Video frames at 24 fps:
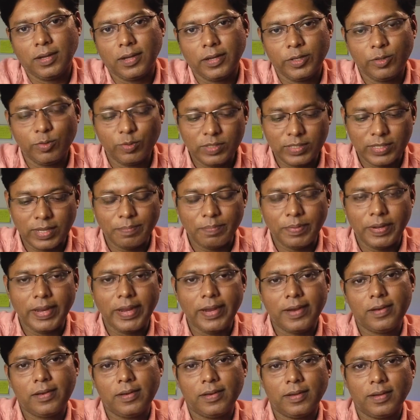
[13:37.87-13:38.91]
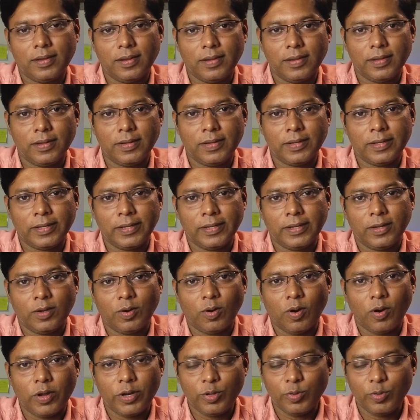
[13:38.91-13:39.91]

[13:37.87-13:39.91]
You separate or